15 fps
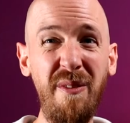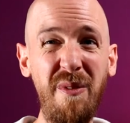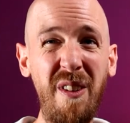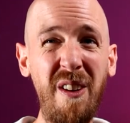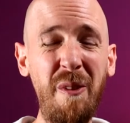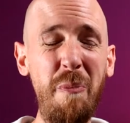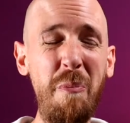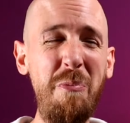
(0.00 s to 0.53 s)
I'm
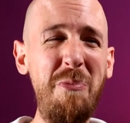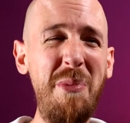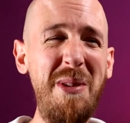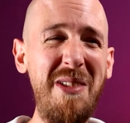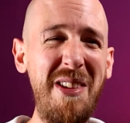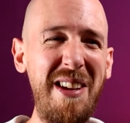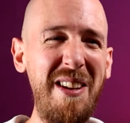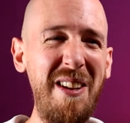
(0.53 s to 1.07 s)
feeling
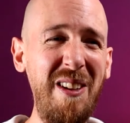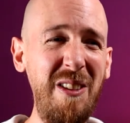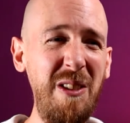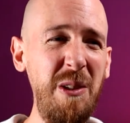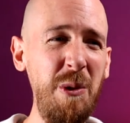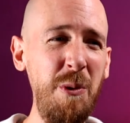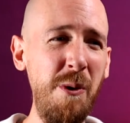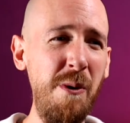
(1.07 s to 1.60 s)
particularly
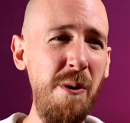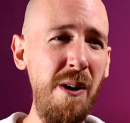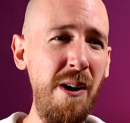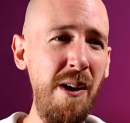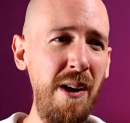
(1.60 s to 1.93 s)
sore.